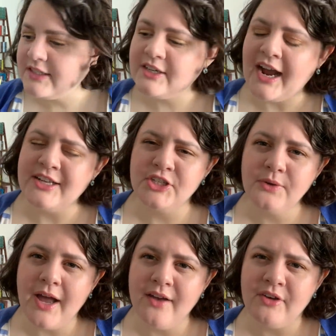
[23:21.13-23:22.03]
here, I
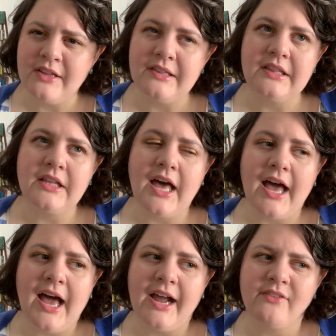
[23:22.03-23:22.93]
do have a
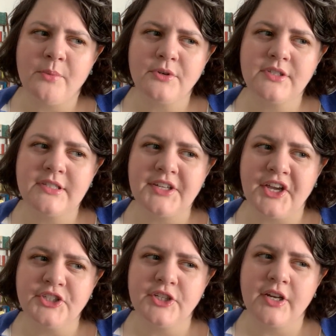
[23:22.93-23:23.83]
high
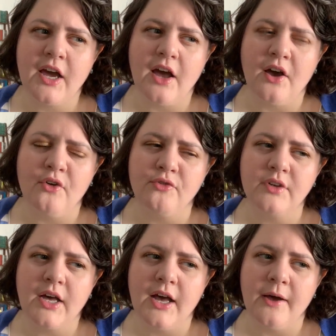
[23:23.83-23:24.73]
representation of
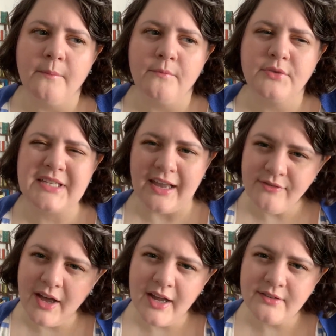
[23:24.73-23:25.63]

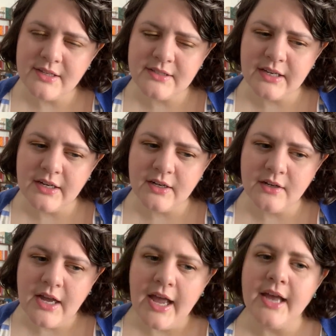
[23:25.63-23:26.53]
sci-fi this
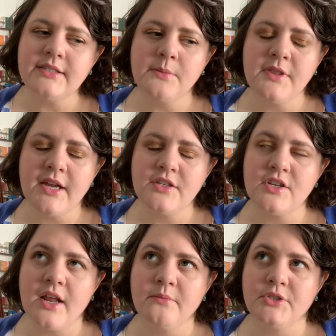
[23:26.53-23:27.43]
year. And some of that is
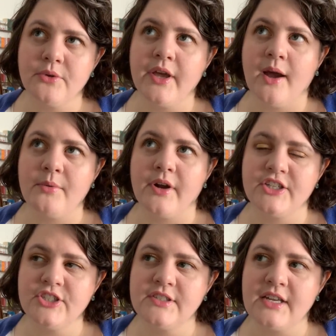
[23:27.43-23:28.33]
that I'm doing
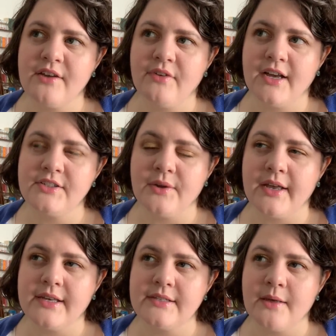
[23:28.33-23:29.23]
Operation Sci-Fi, so I
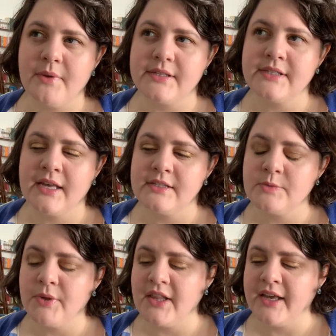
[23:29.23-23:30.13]
guess that makes sense.
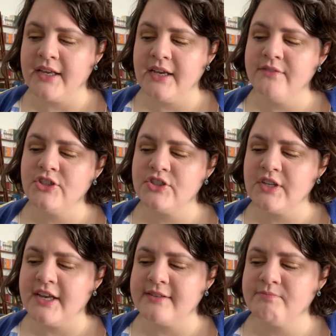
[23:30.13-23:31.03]
But like, even just
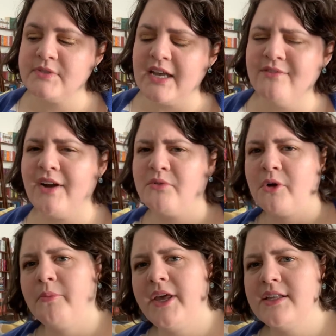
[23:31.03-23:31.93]
like sci-fi
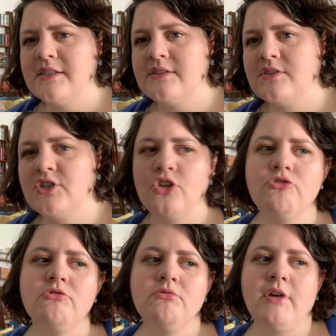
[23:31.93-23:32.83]
romance
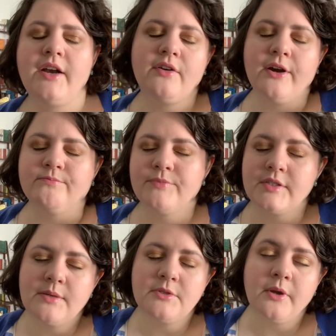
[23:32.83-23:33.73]
too? I don't know. It
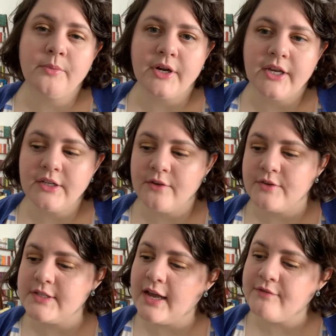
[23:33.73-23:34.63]
seems to be a pretty good year
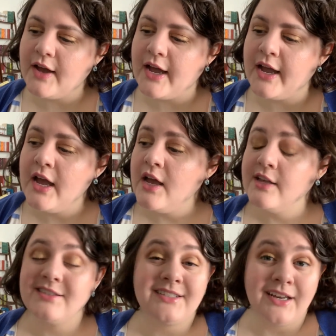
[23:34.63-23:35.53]
for sci-fi.
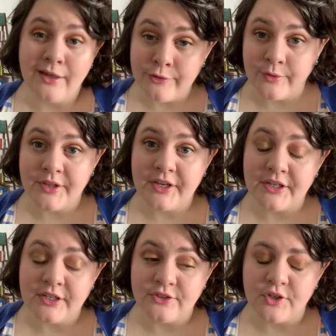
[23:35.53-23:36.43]
It's another really
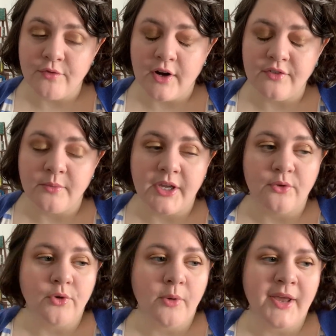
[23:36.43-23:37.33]
good year so far for me
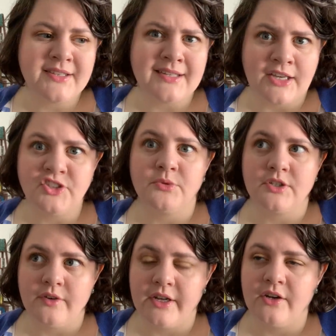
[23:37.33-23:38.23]
in romance. Last year was
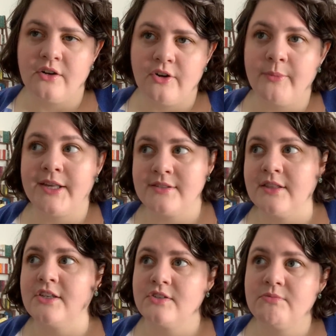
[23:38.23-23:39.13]
a great year in romance,
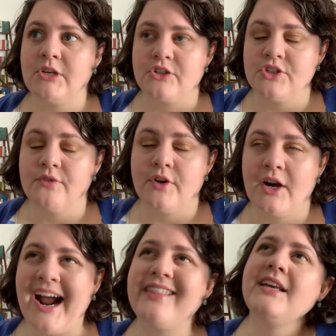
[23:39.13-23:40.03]
and this year so
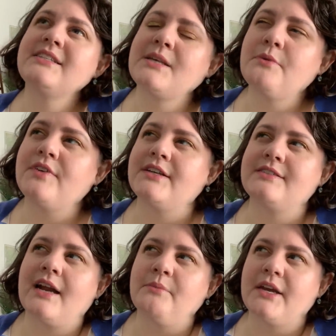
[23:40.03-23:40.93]
far, I think some of it is
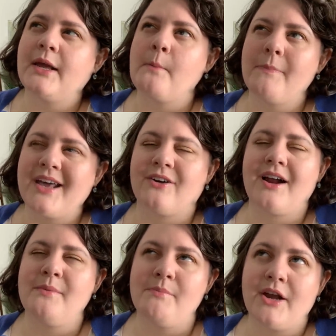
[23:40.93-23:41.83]
that I'm getting better
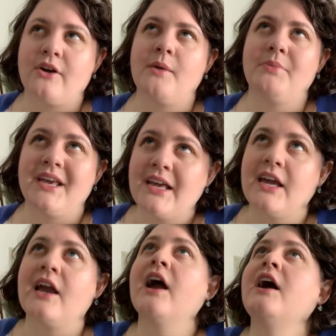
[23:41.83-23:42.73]
and better at
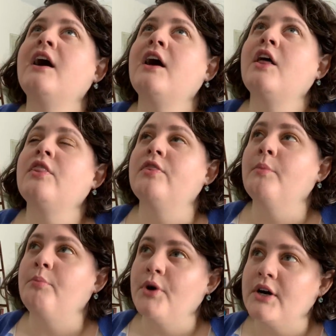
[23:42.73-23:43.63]
picking the
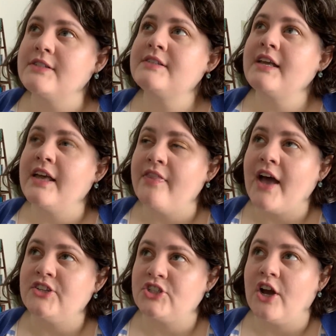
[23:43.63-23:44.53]
books in
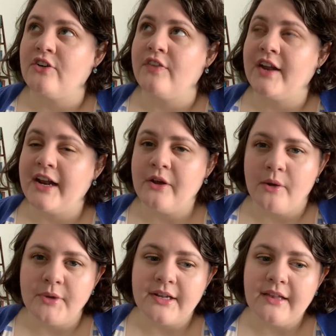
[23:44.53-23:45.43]
that genre that I know
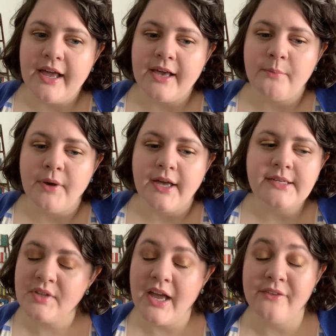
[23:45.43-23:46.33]
I'm gonna like. But
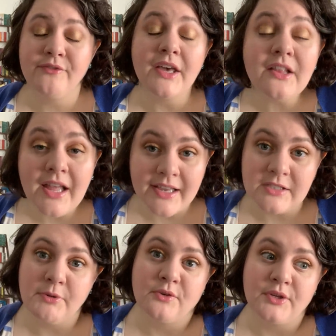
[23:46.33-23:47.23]
I feel like
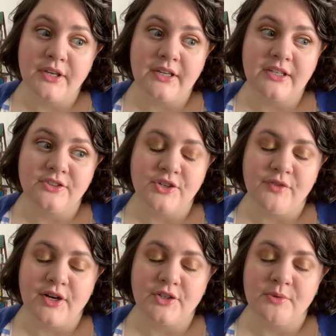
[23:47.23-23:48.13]
it's been a really good year so
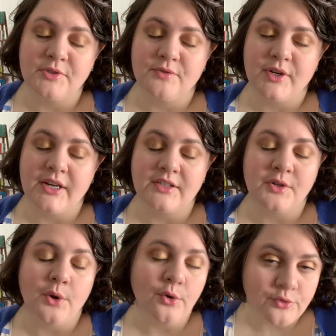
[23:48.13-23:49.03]
far in terms of reading,
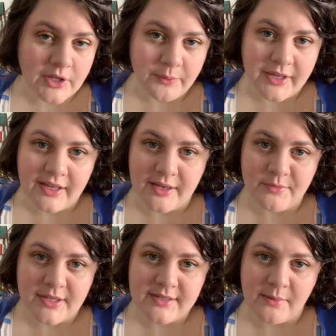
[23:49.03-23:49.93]
so hopefully we can keep
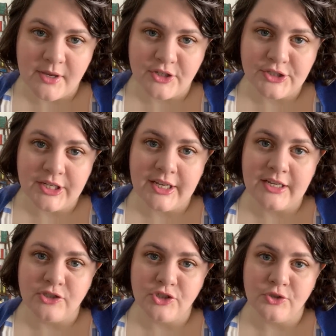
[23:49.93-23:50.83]
that same energy
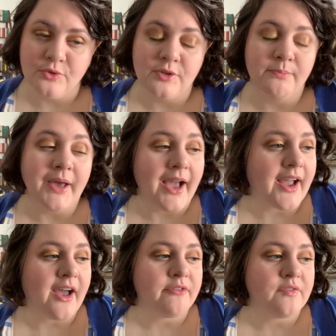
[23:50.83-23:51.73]
into the back
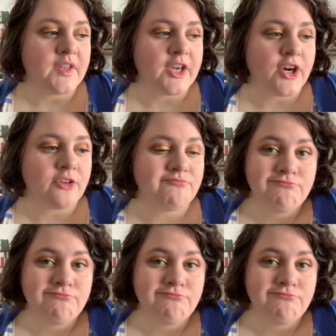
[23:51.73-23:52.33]
half of the year.